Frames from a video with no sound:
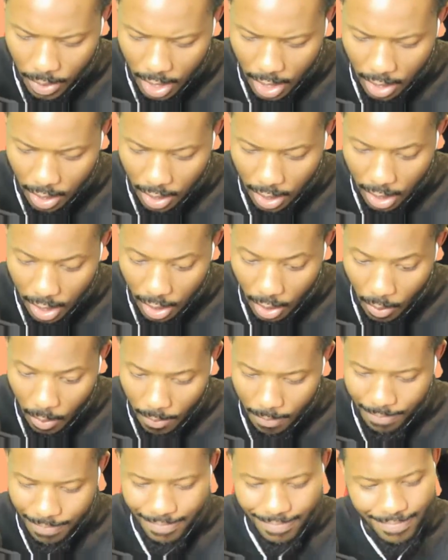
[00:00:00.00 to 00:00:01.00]
Oh.
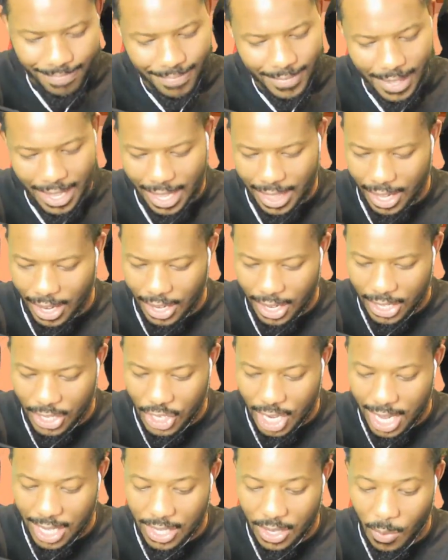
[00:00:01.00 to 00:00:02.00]
And there it
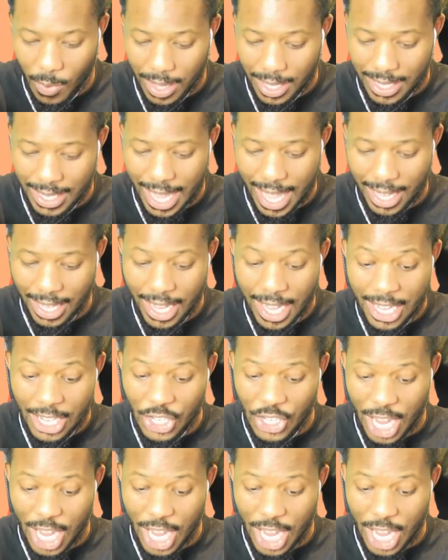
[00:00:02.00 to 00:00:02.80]
is. Jay's going to win this again.